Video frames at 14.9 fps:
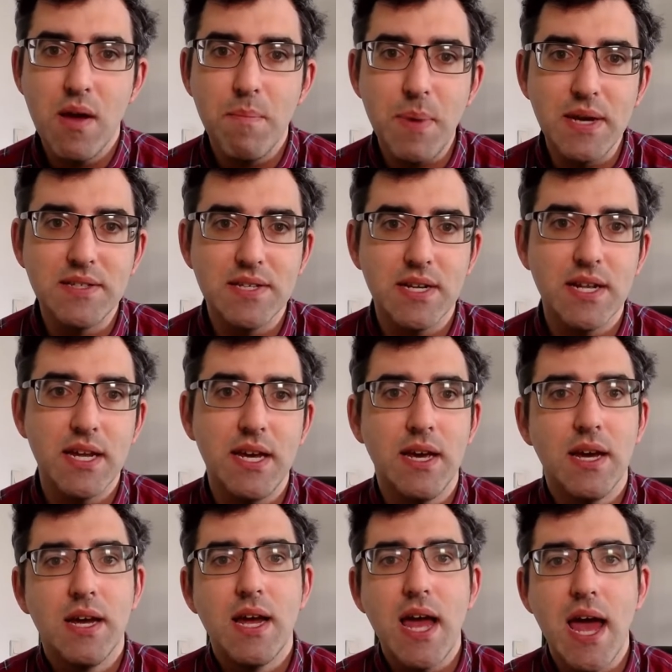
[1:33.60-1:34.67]
Basically,
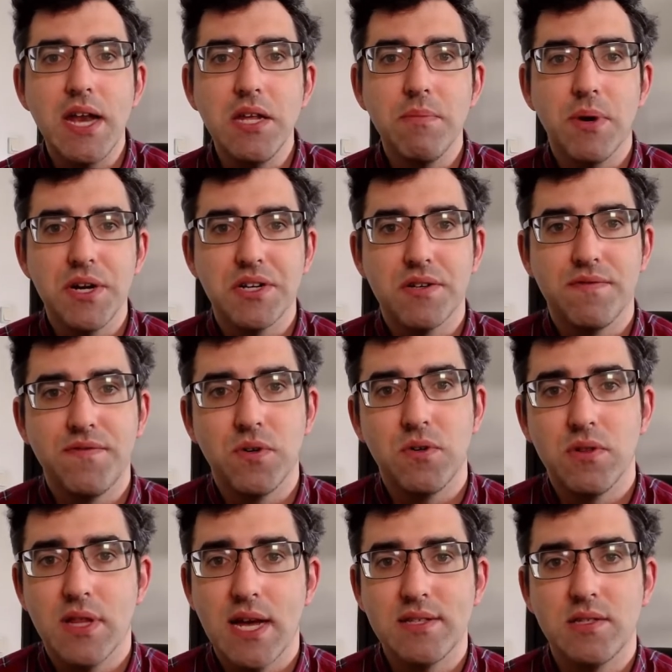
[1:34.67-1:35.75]
any
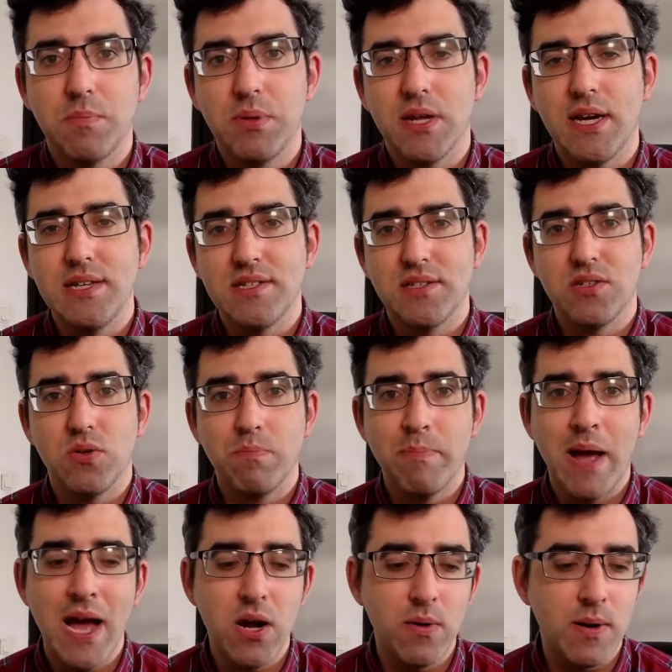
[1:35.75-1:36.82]
microphone that supplies its own
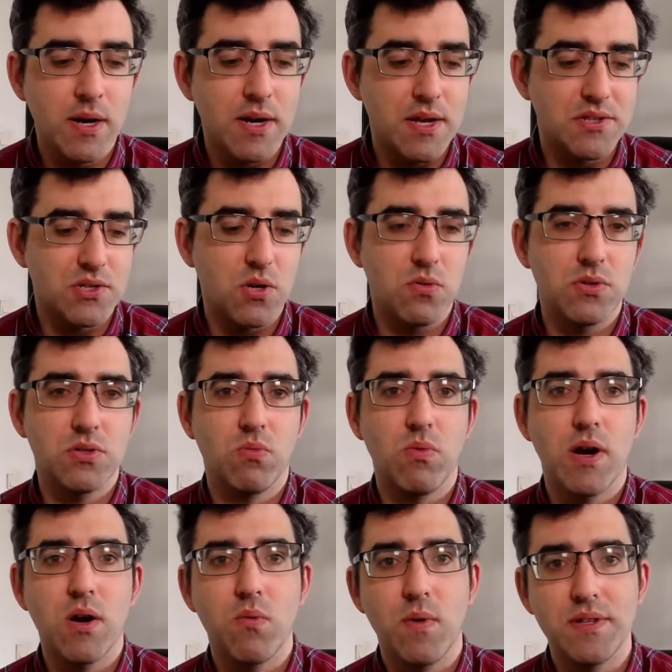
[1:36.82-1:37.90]
power is going to
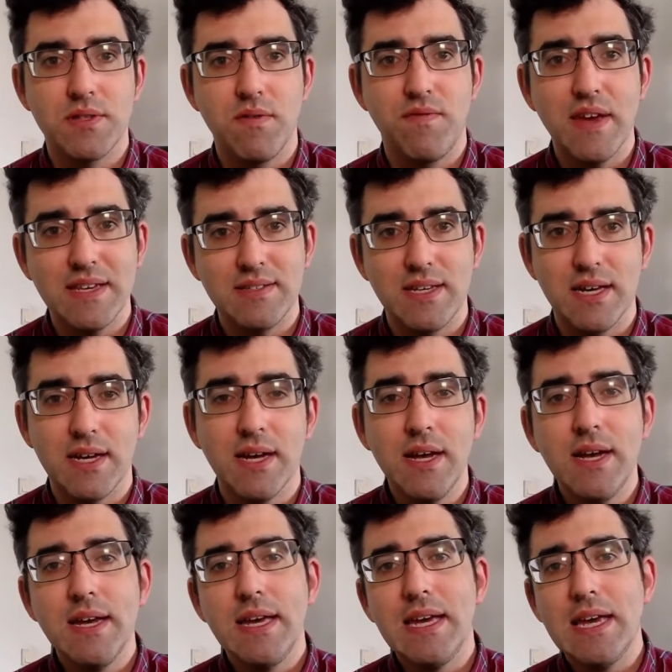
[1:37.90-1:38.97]
work with the Vixia.
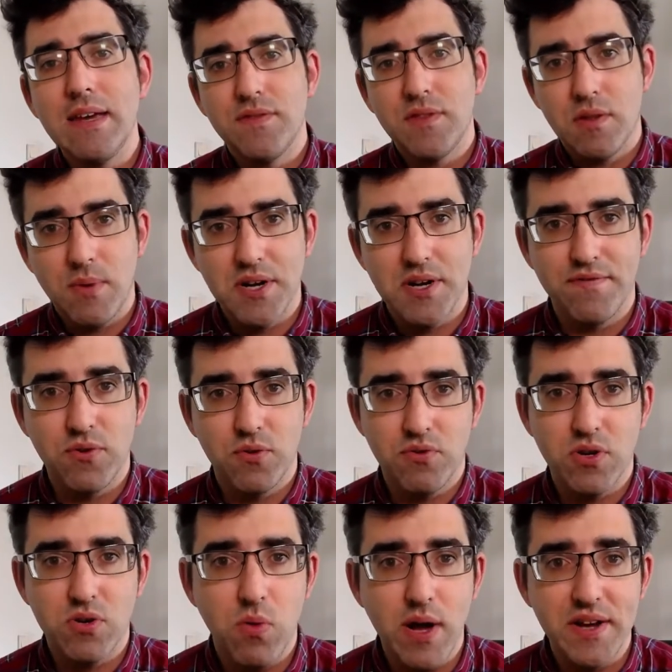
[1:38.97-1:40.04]
If the microphone
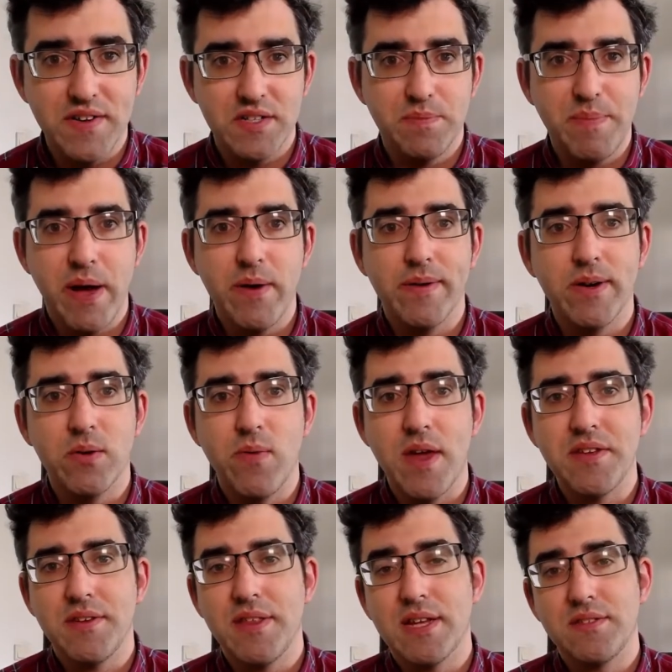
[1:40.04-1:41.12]
requires power,
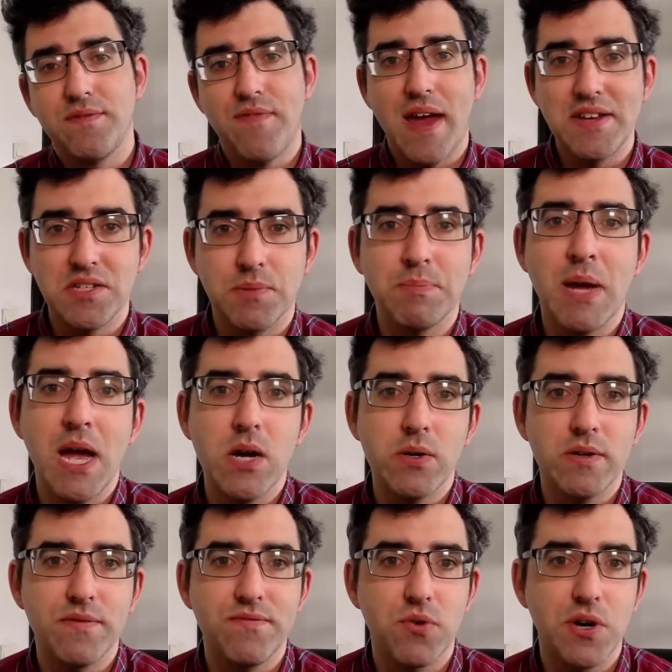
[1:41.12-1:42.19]
whether that's phantom
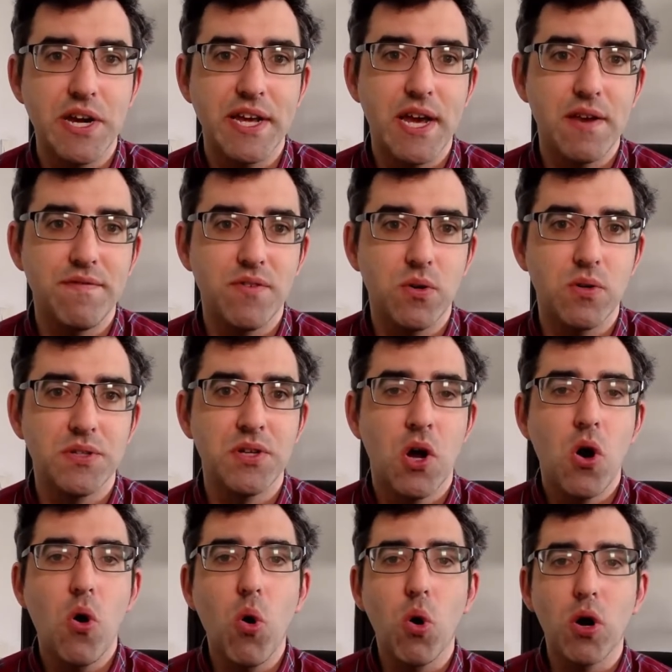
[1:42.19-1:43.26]
power, 48 volt,
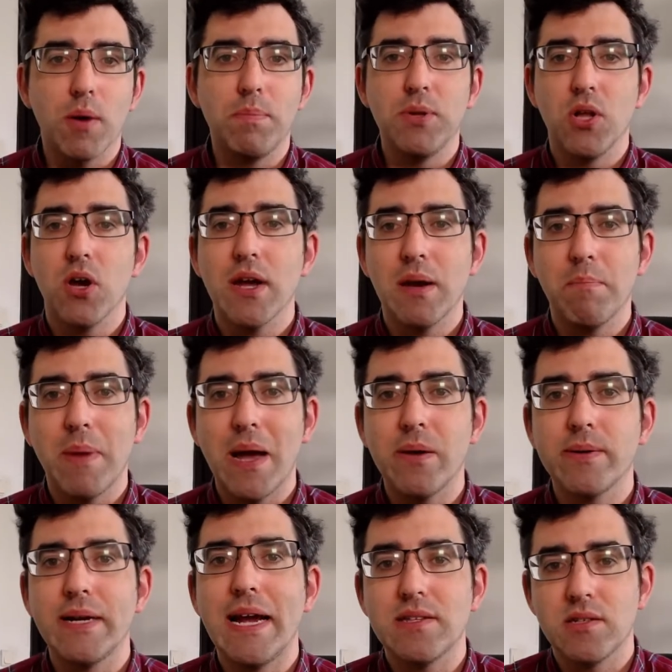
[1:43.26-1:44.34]
or plug-in
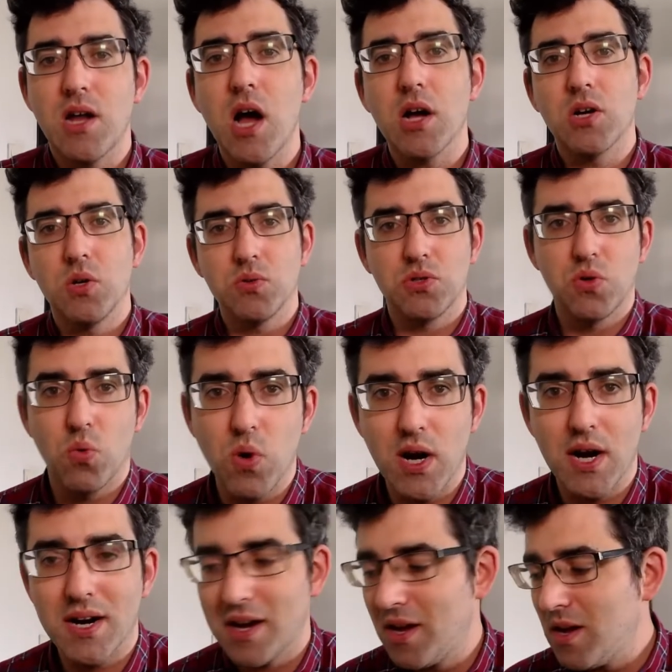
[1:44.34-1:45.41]
power, it's not going to
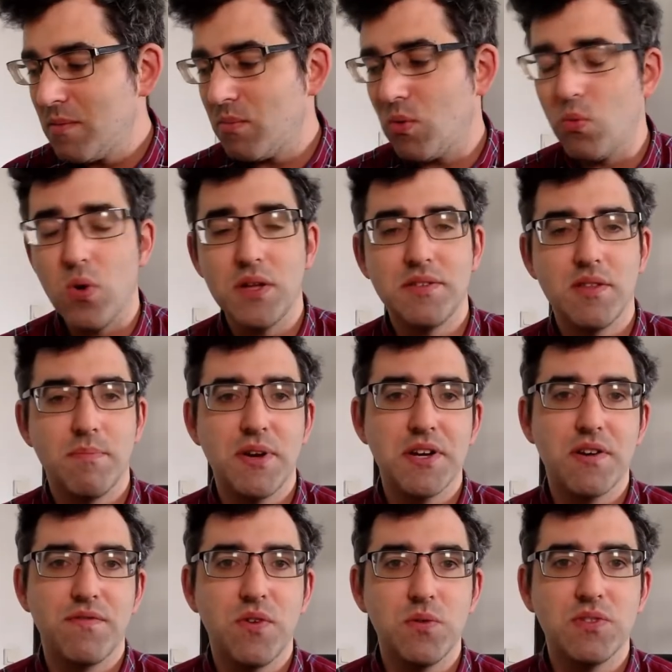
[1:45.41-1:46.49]
work. But once the
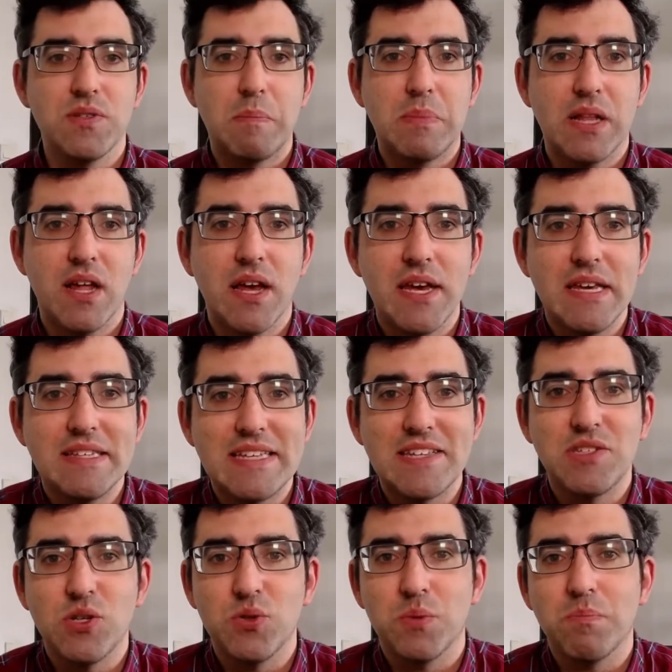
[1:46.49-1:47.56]
microphone supplies
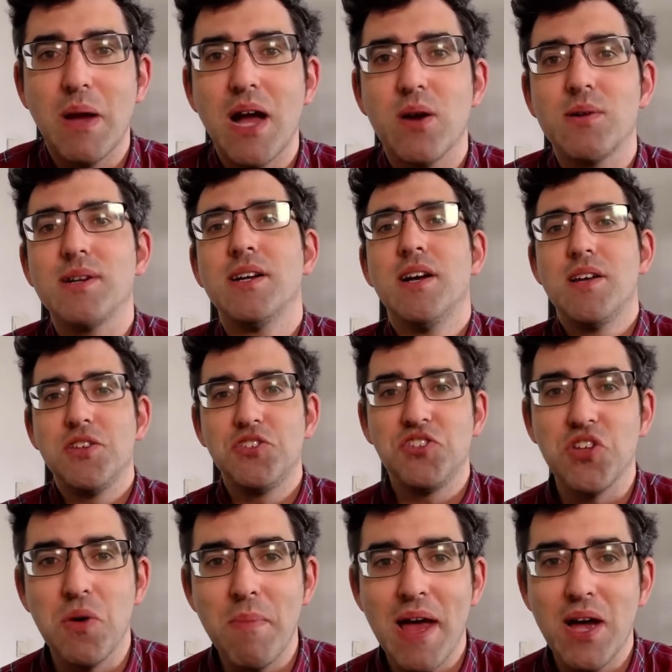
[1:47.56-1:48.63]
its own power,
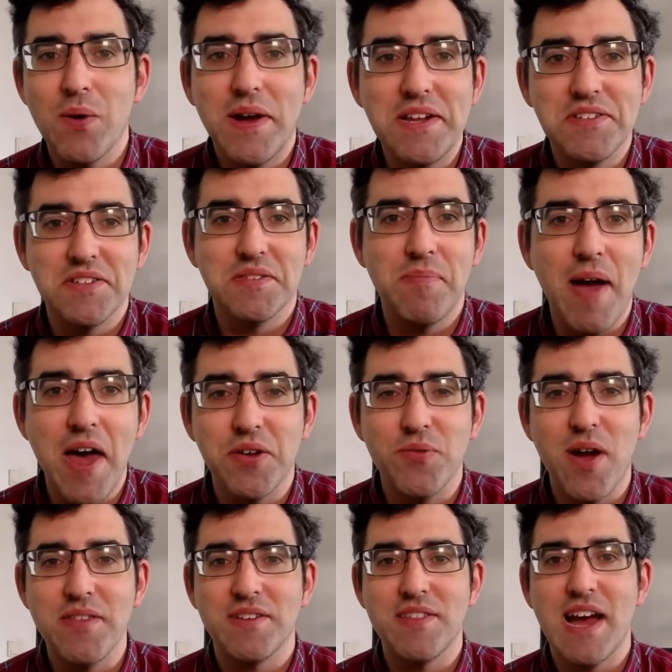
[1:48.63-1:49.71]
somehow it doesn't matter
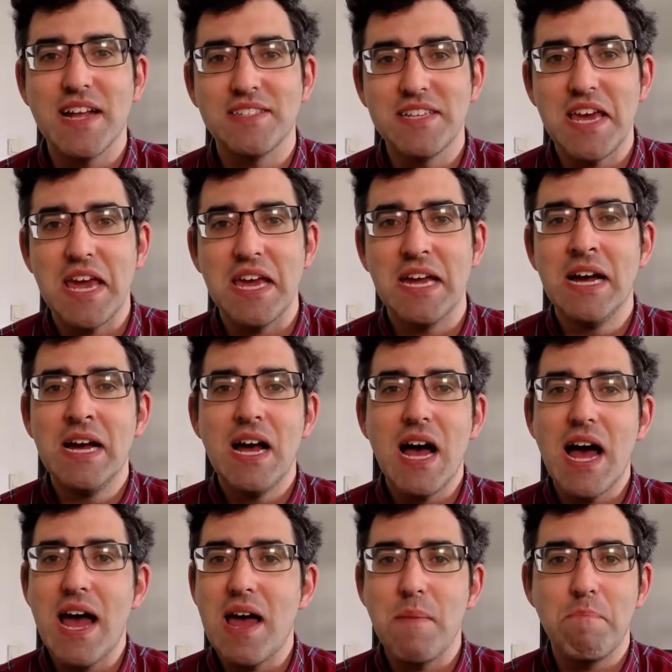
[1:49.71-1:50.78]
whether that's a
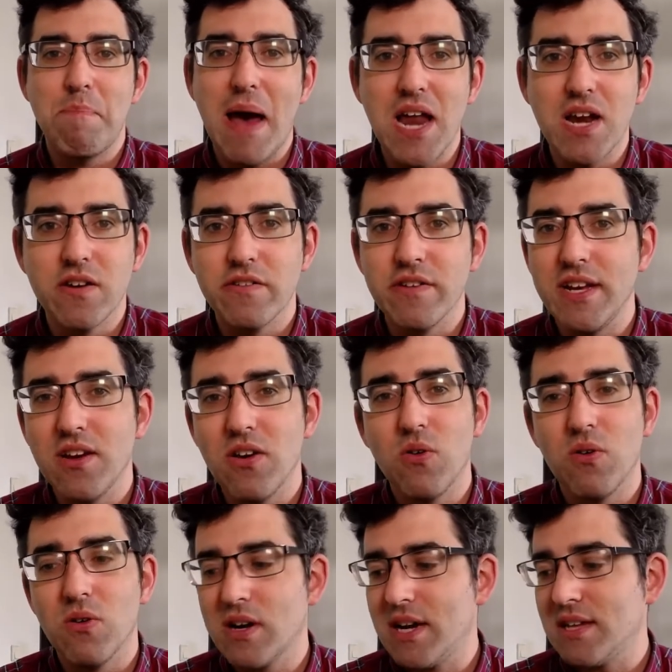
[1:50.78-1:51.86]
battery
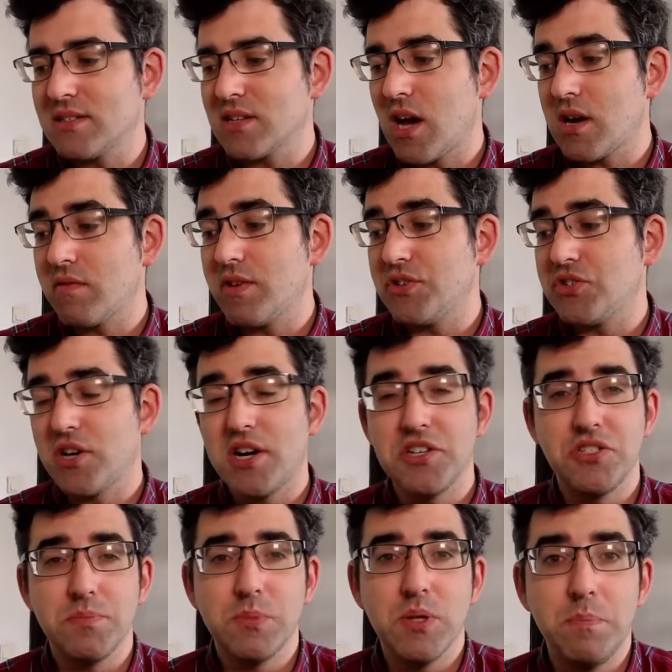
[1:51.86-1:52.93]
or it's got a
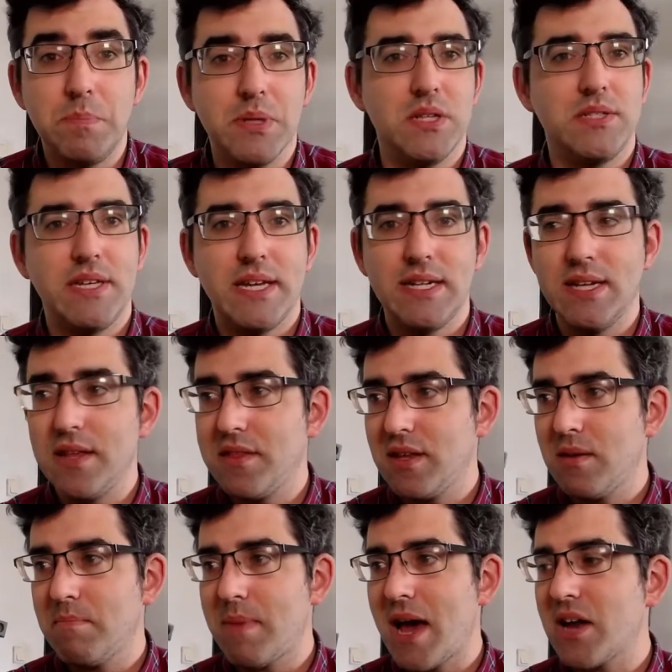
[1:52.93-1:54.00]
rechargeable built-in
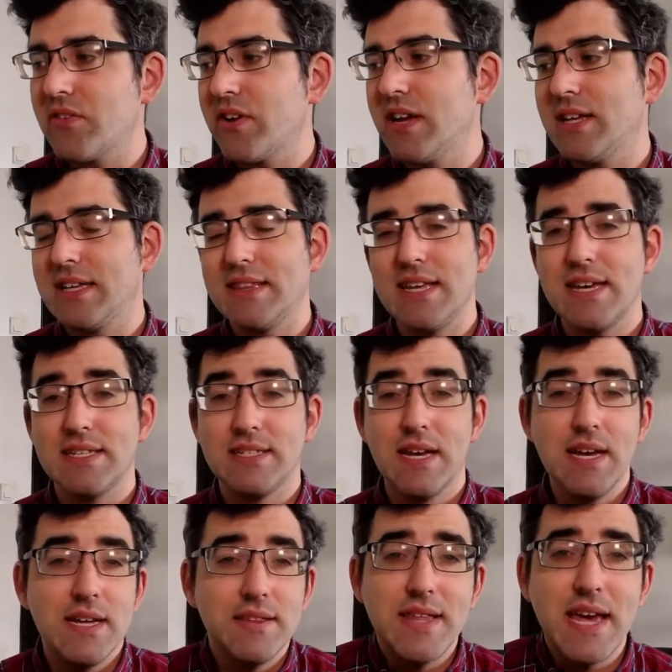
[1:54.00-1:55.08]
lithium battery like this,
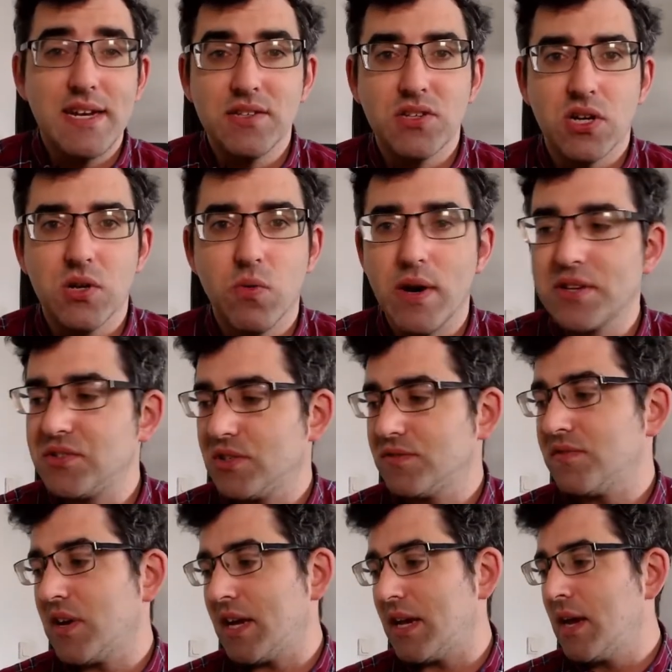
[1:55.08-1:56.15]
then it's gonna work just
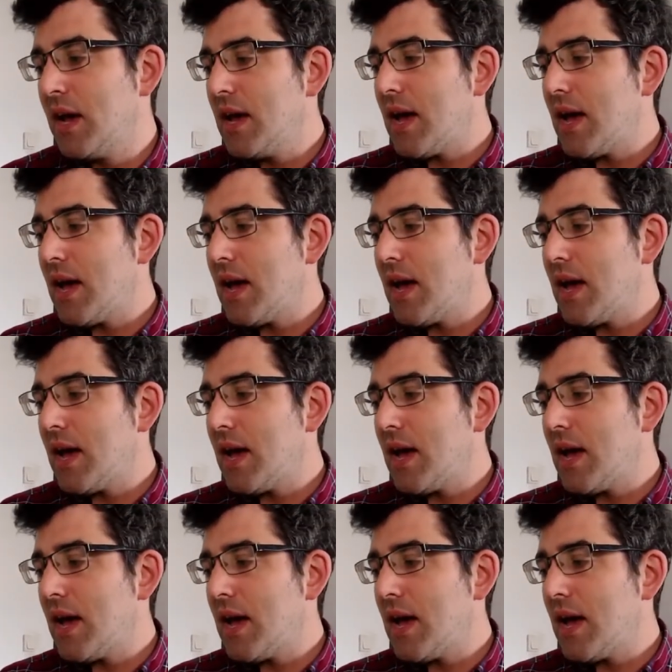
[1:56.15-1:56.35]
fine.